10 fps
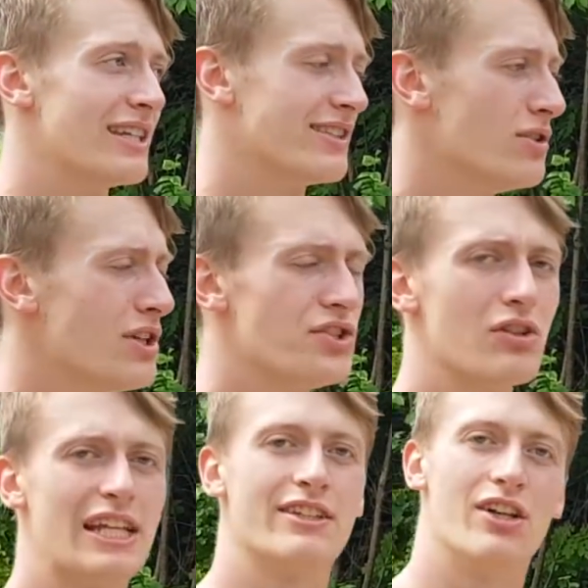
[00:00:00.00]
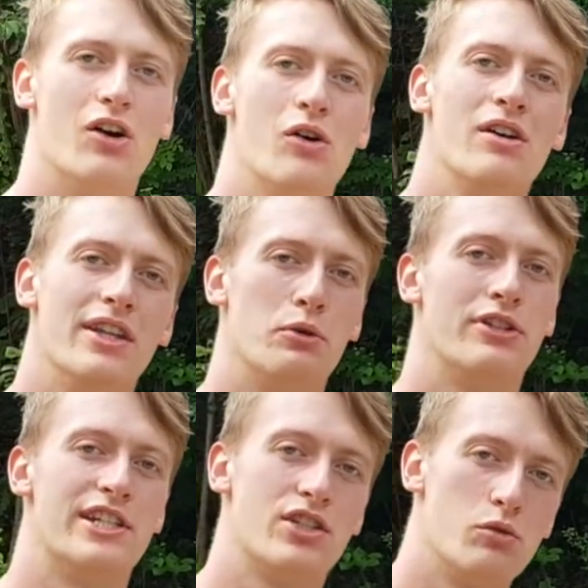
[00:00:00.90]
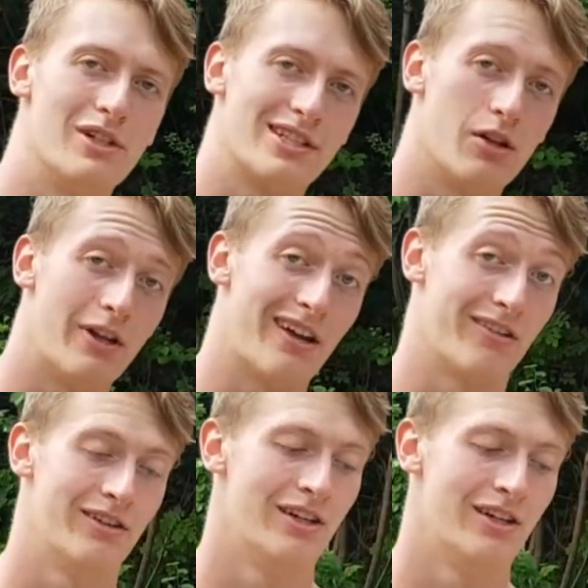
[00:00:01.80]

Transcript: As soon as you let go, the rotation will slow down.